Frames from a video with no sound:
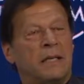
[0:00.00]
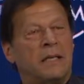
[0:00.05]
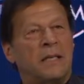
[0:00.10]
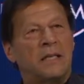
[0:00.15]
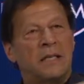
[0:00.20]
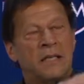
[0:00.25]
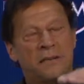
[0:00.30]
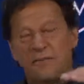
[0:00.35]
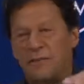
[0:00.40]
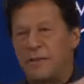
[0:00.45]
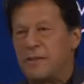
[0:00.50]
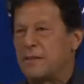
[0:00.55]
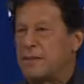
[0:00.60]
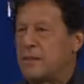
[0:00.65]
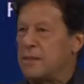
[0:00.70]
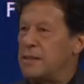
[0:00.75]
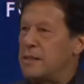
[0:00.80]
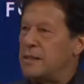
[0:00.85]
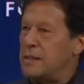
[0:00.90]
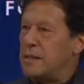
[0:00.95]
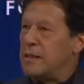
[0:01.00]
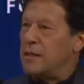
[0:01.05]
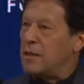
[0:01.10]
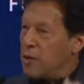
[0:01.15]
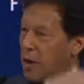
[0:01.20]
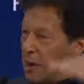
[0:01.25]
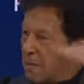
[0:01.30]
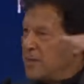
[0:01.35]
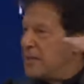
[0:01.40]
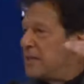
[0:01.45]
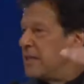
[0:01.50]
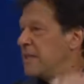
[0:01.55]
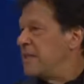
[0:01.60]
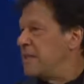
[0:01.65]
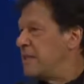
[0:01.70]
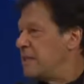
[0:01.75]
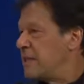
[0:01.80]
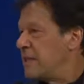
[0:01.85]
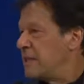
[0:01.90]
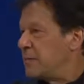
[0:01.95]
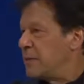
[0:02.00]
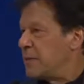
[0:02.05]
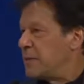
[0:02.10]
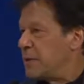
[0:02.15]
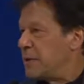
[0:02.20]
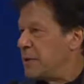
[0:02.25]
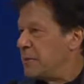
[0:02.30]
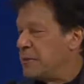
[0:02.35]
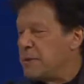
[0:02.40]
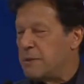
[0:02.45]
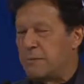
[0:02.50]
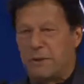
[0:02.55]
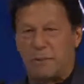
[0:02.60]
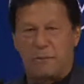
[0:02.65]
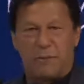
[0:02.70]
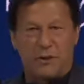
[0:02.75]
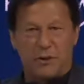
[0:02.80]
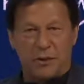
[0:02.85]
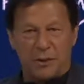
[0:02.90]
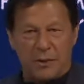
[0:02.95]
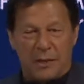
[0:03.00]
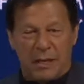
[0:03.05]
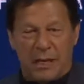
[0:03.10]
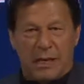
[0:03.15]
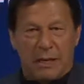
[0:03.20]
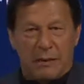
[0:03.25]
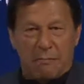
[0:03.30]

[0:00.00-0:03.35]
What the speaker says: the differences, economic differences between people, because